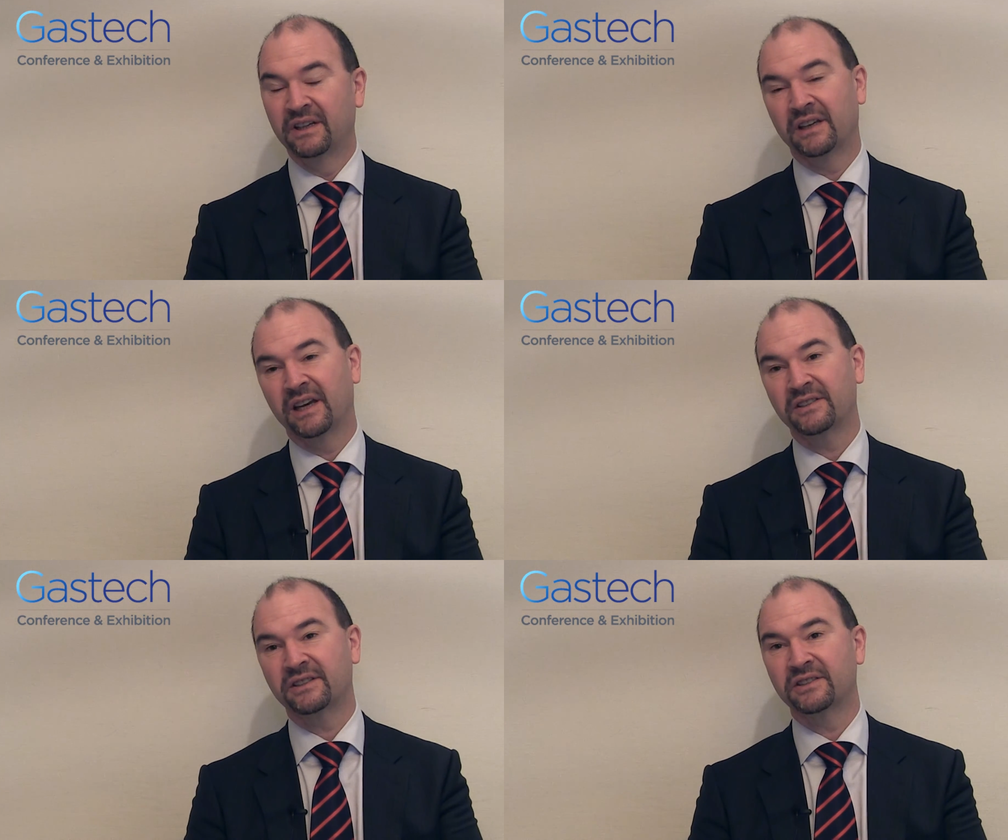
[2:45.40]

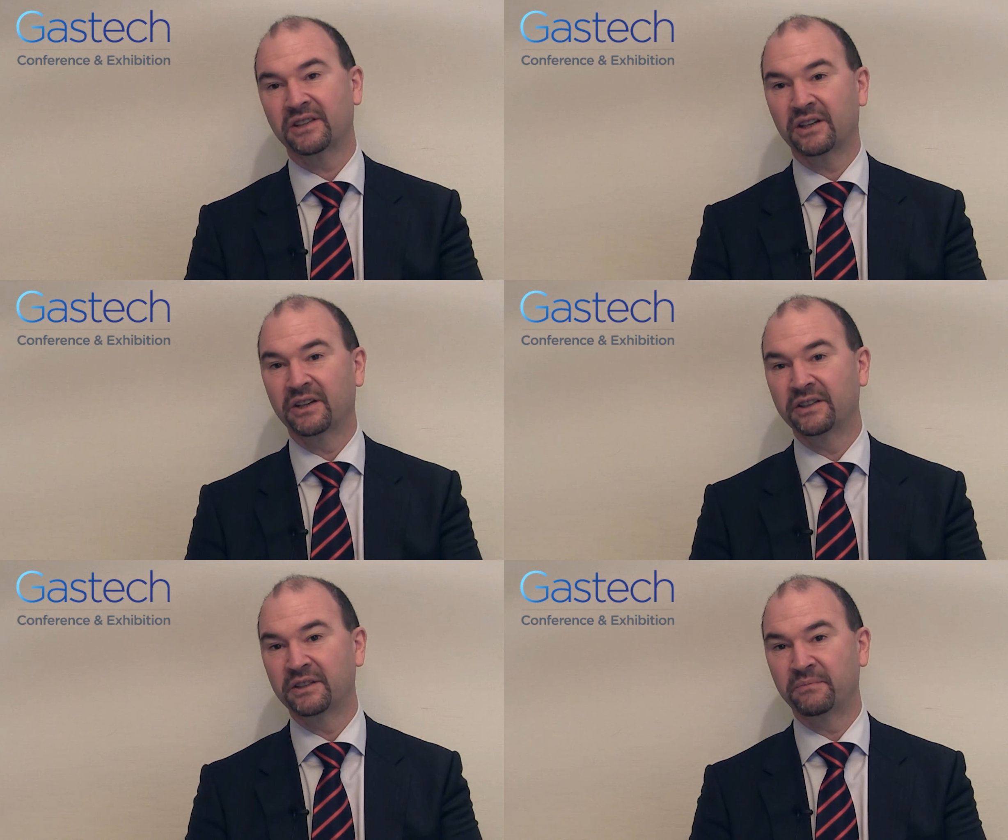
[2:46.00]
Gas is the
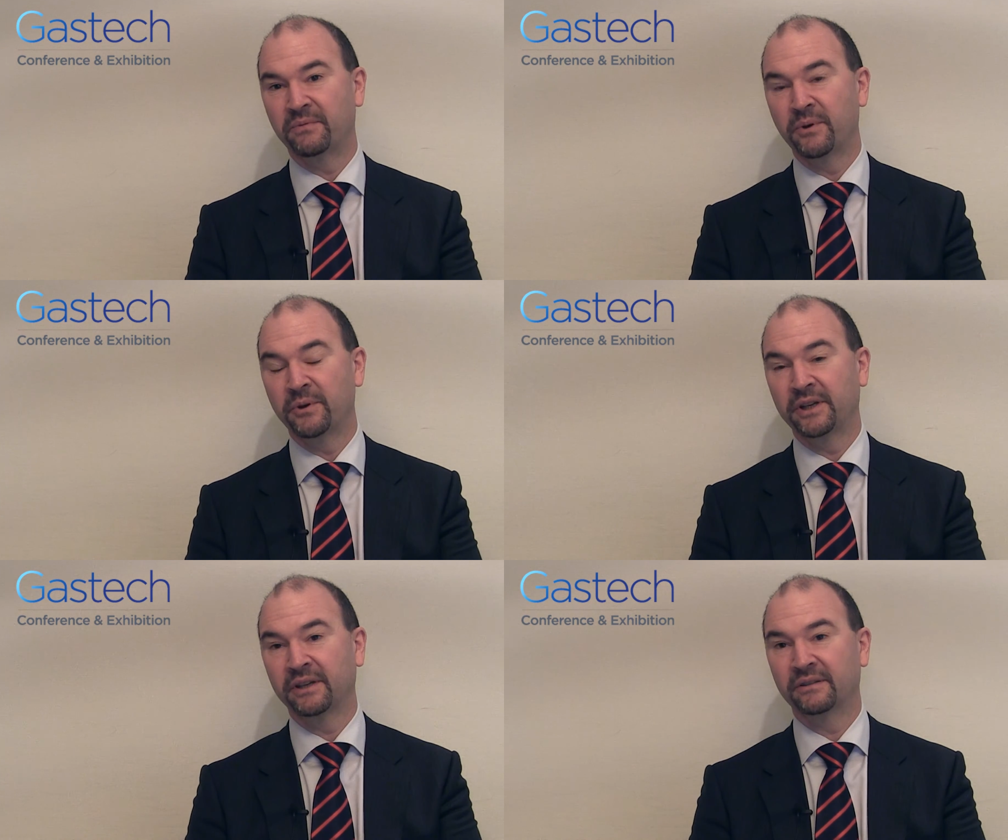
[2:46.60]
cleanest
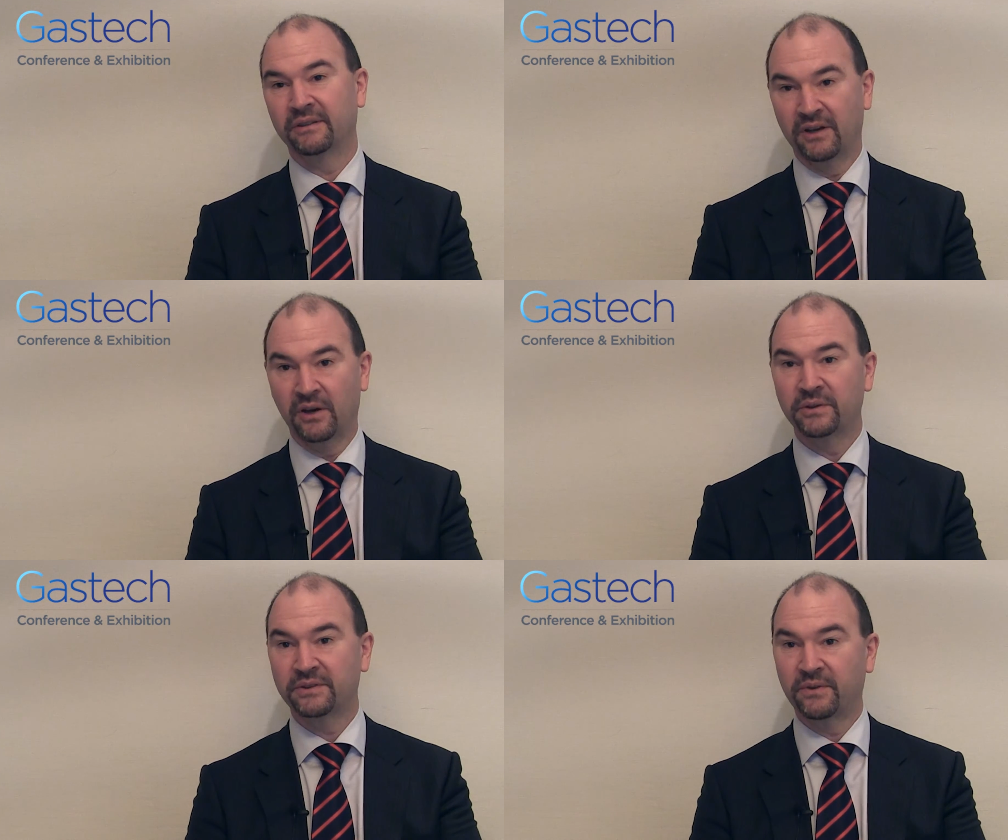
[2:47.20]
burning,
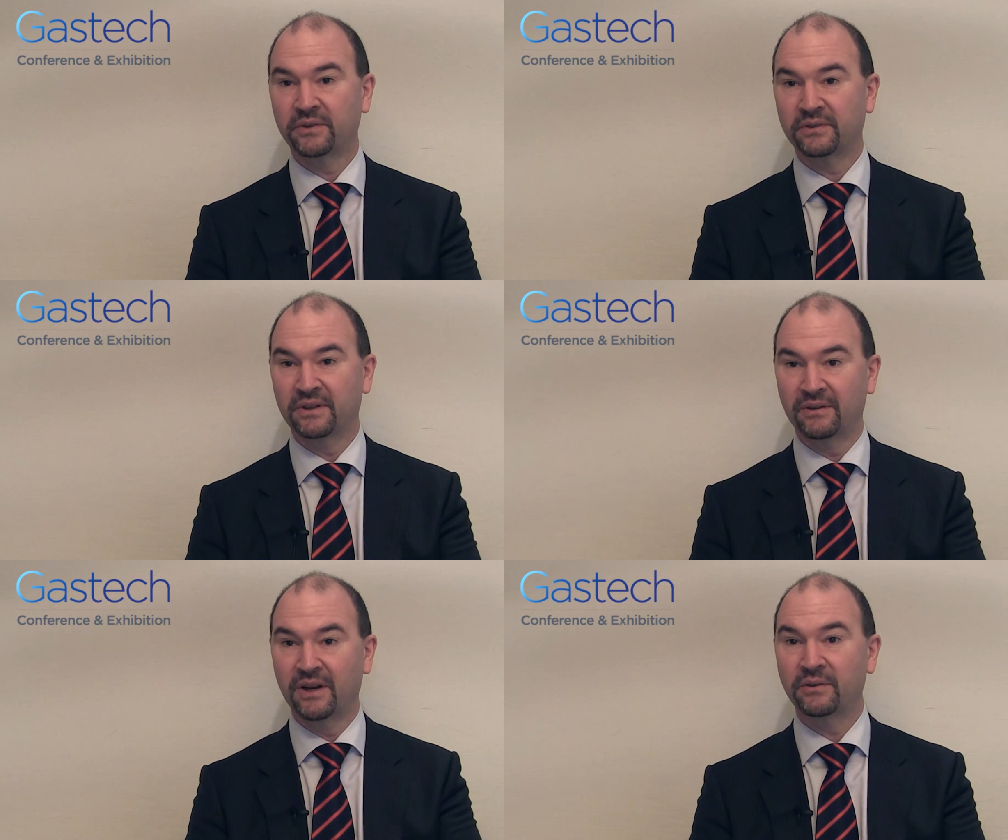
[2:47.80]
lowest
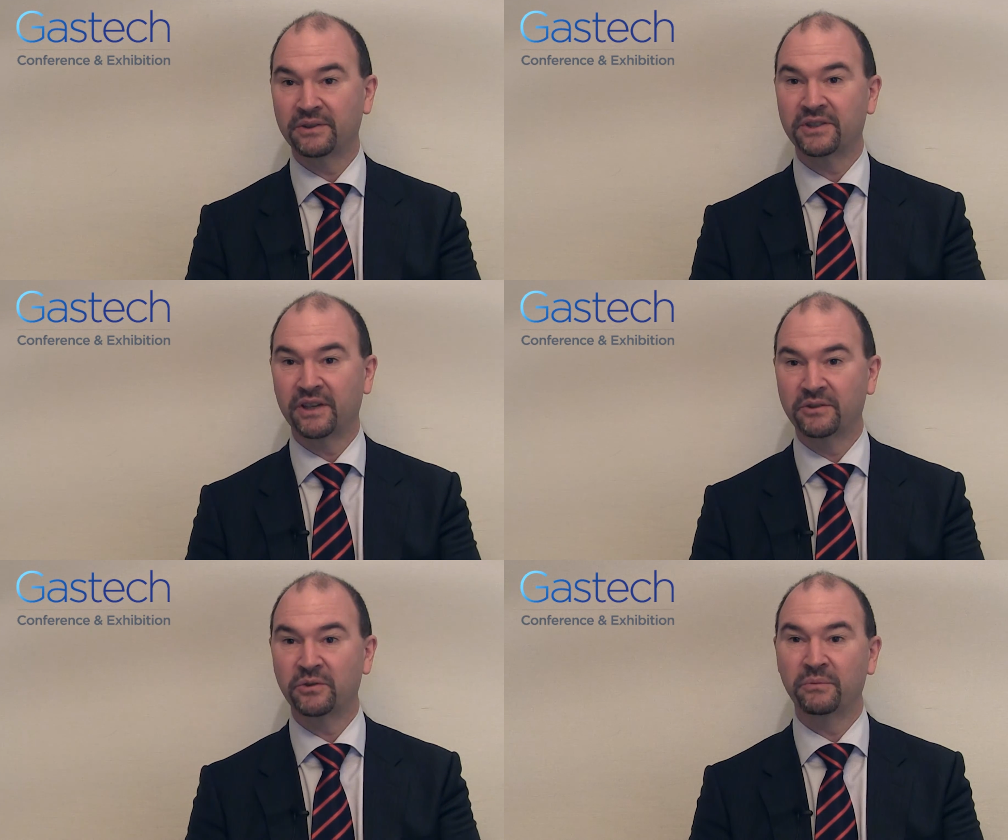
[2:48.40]

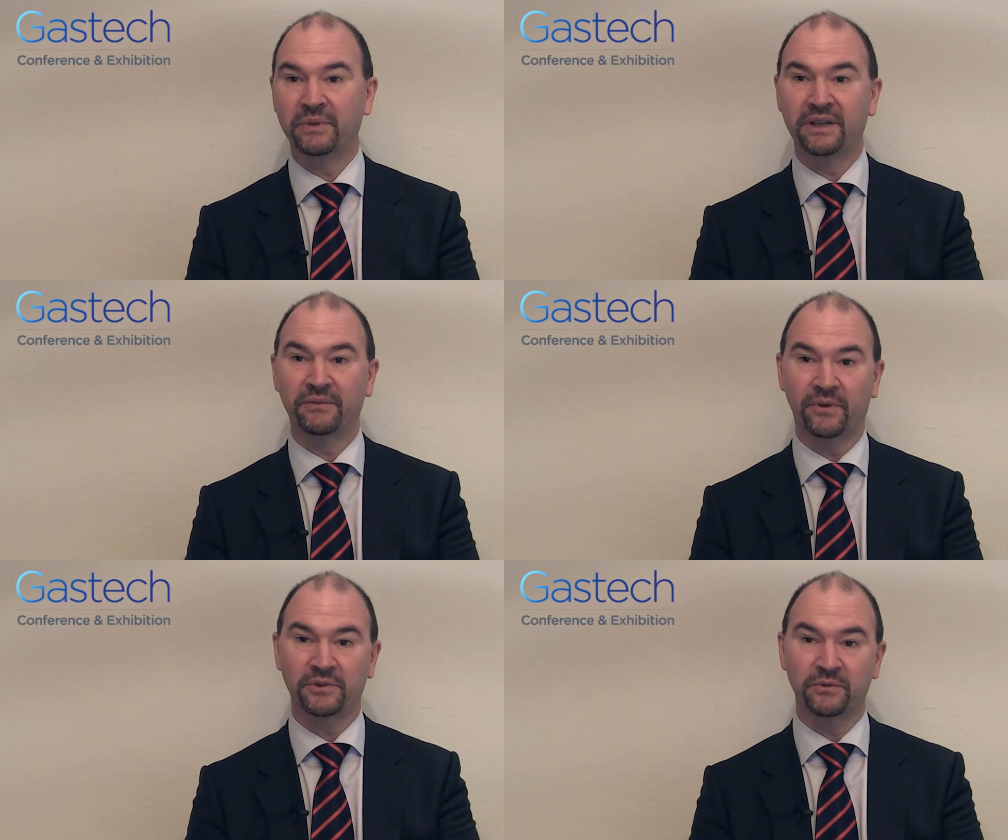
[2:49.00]
CO2
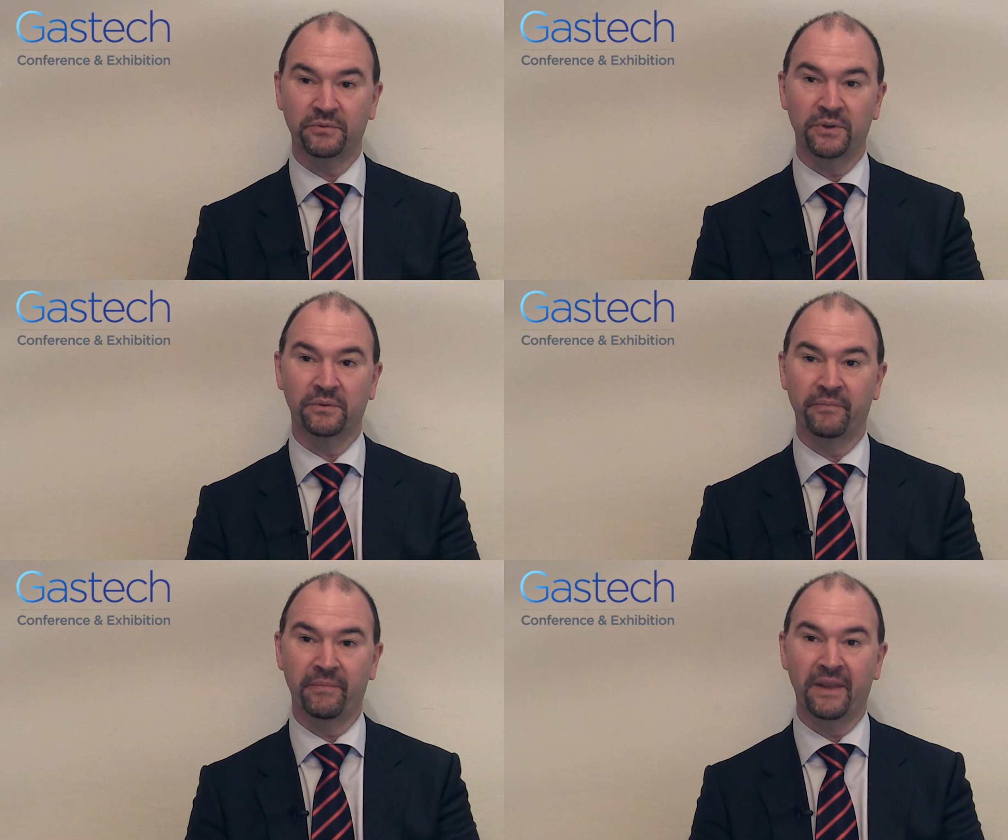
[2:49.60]
emitting fossil fuel.